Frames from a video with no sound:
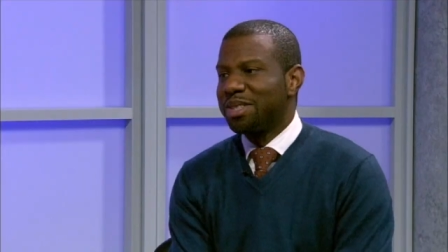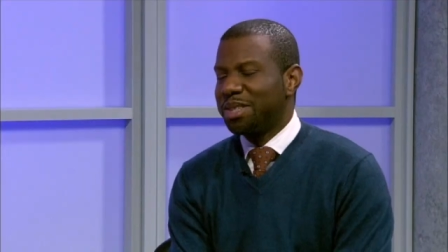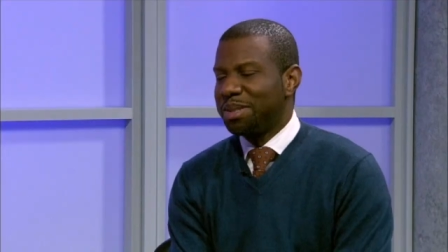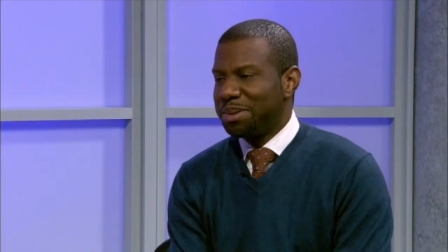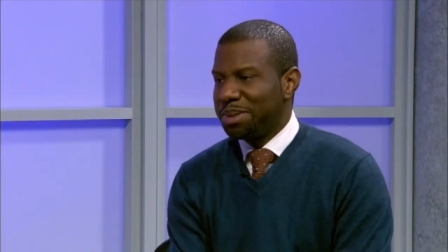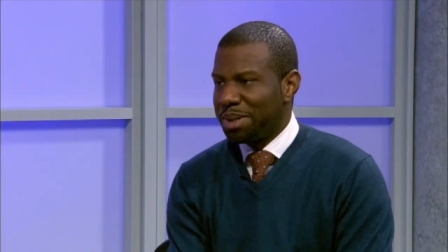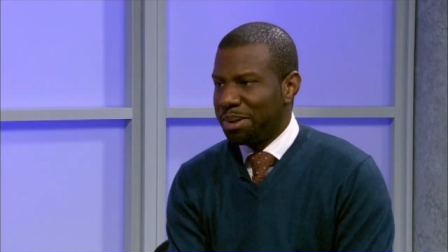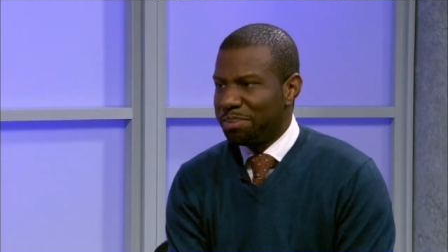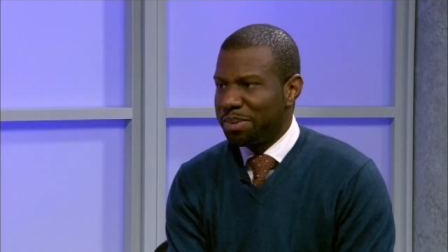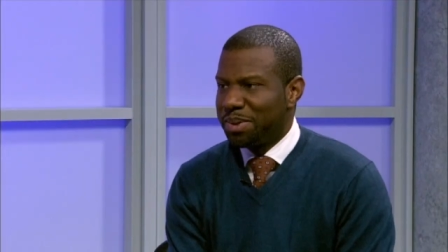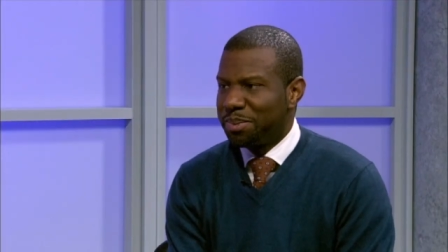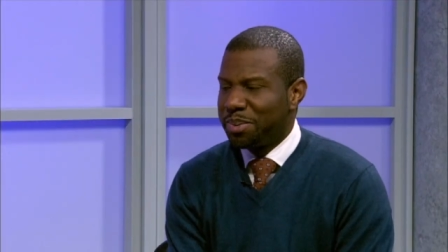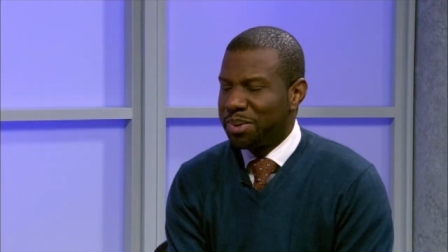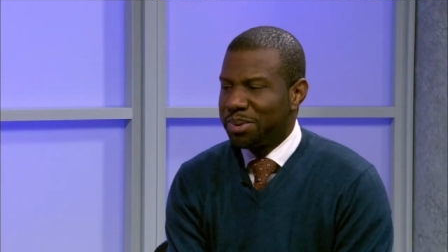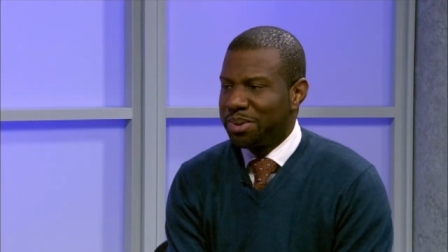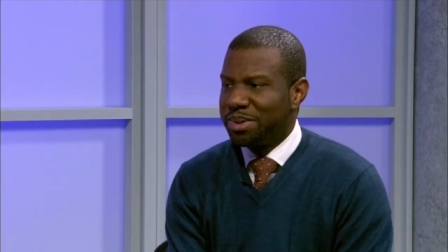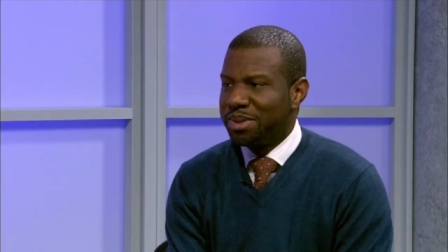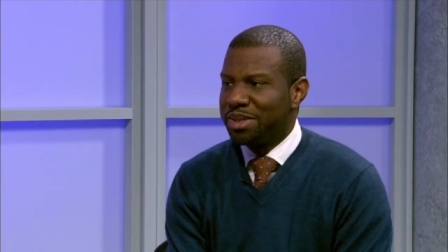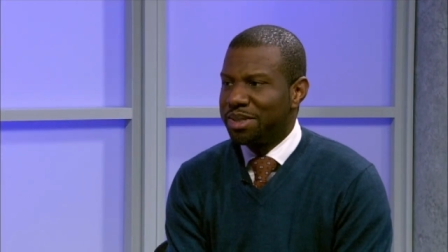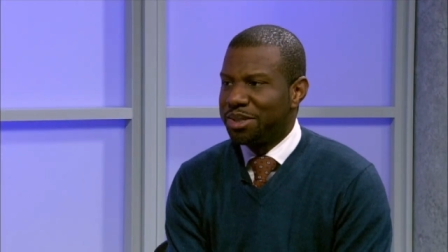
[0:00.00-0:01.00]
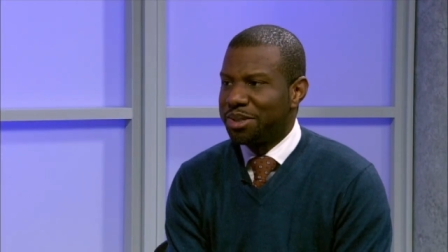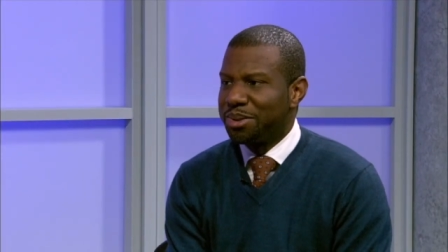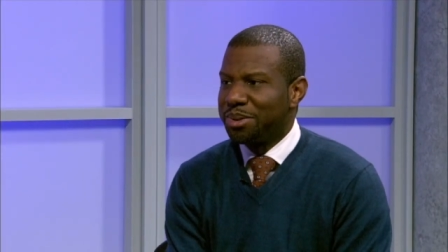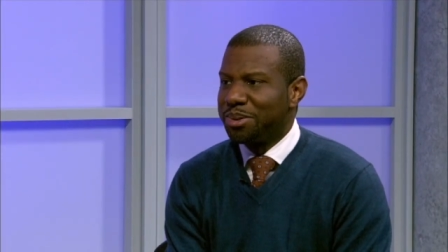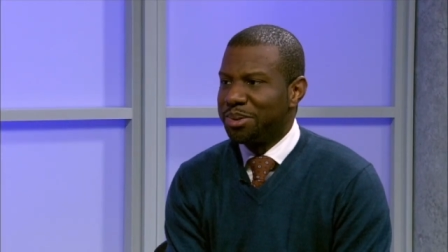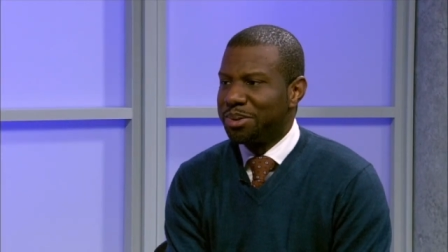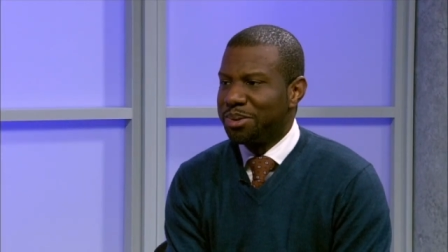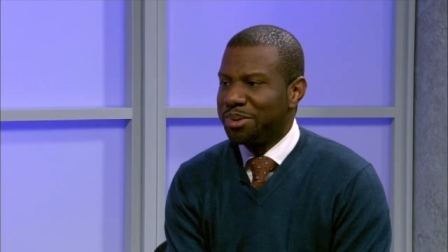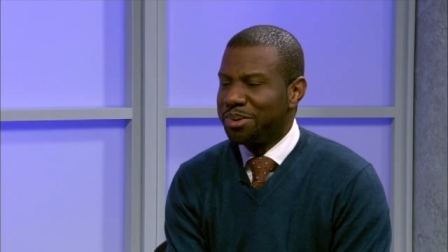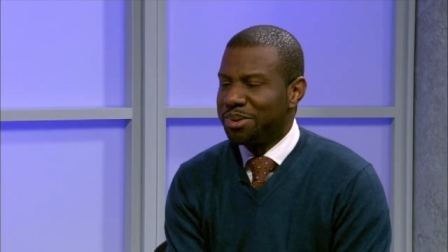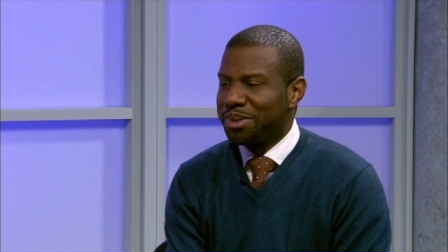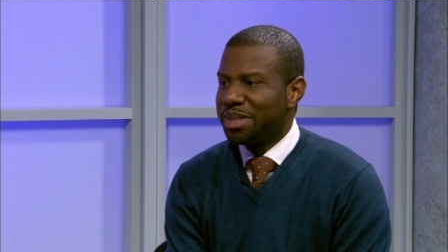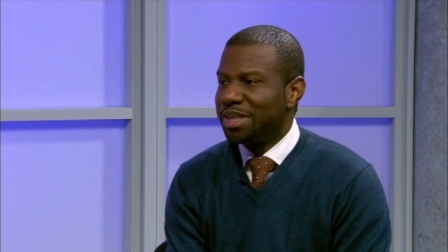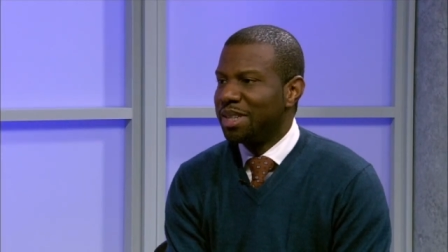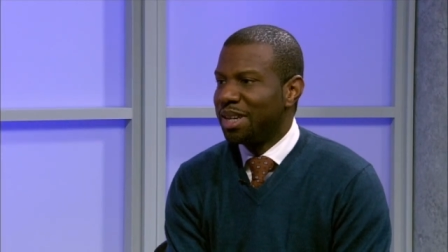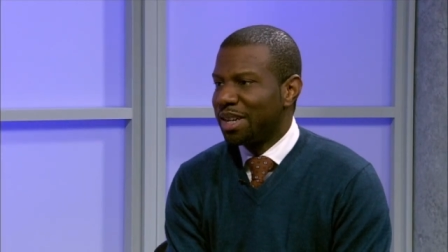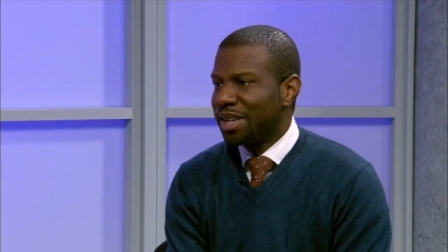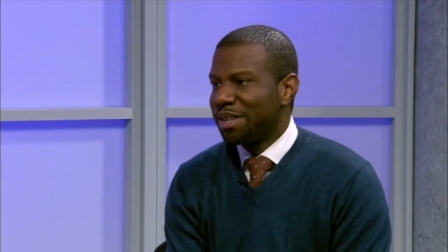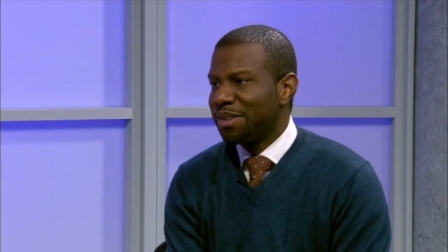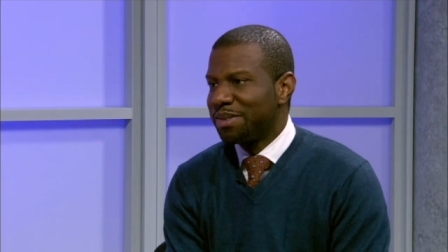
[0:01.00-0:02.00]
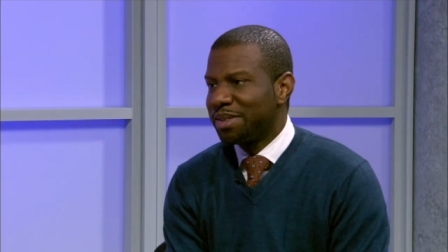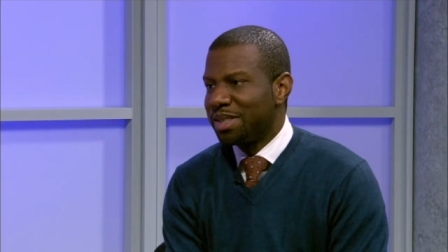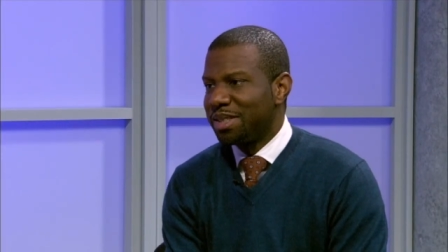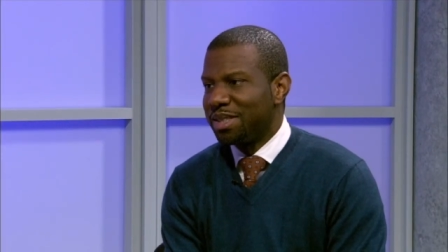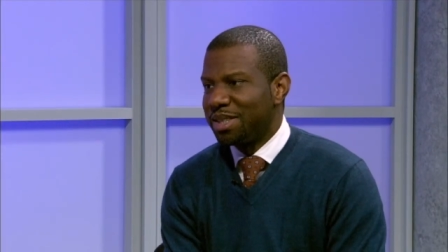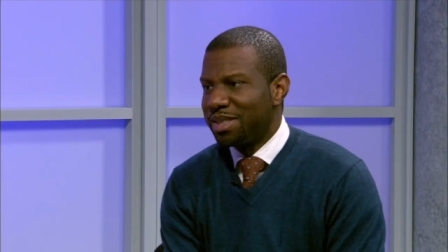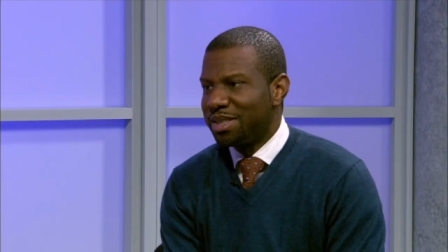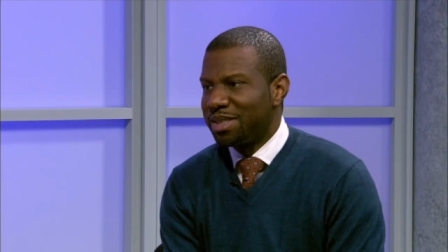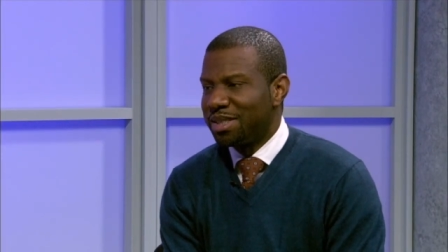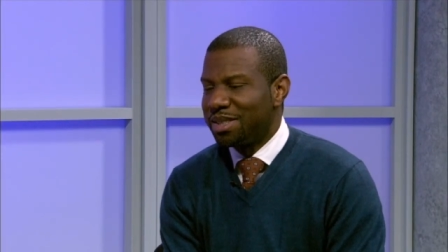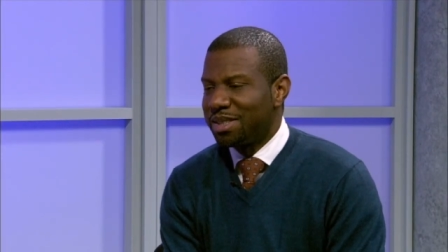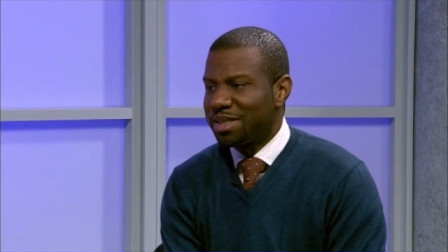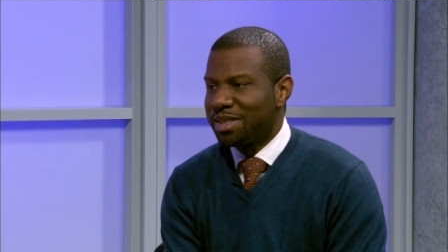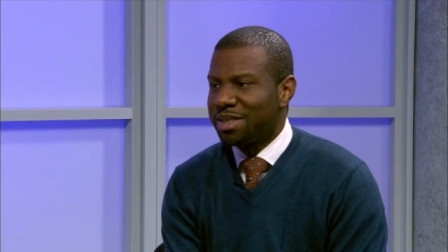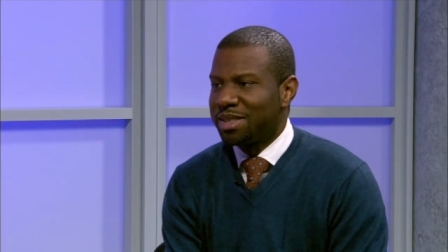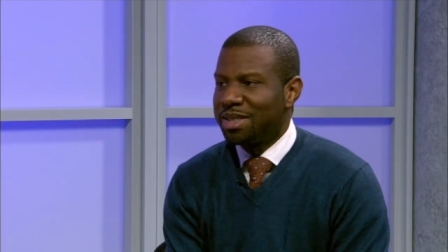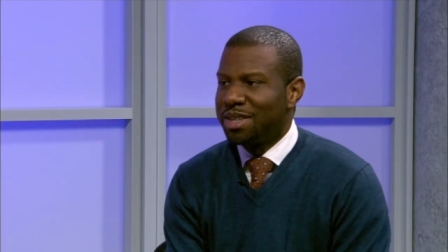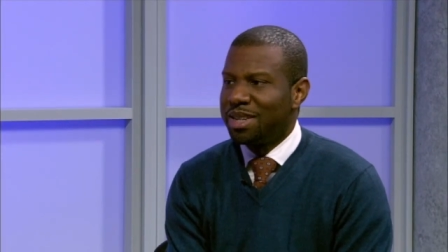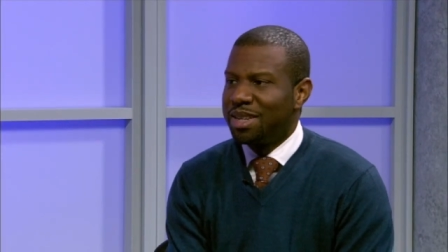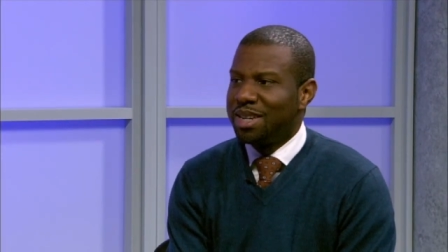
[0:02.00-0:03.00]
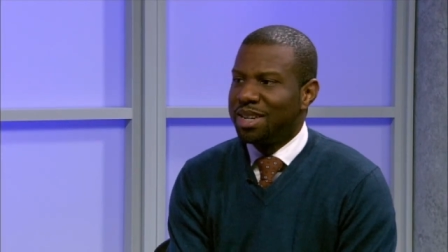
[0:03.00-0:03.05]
susceptible to to negative statistics,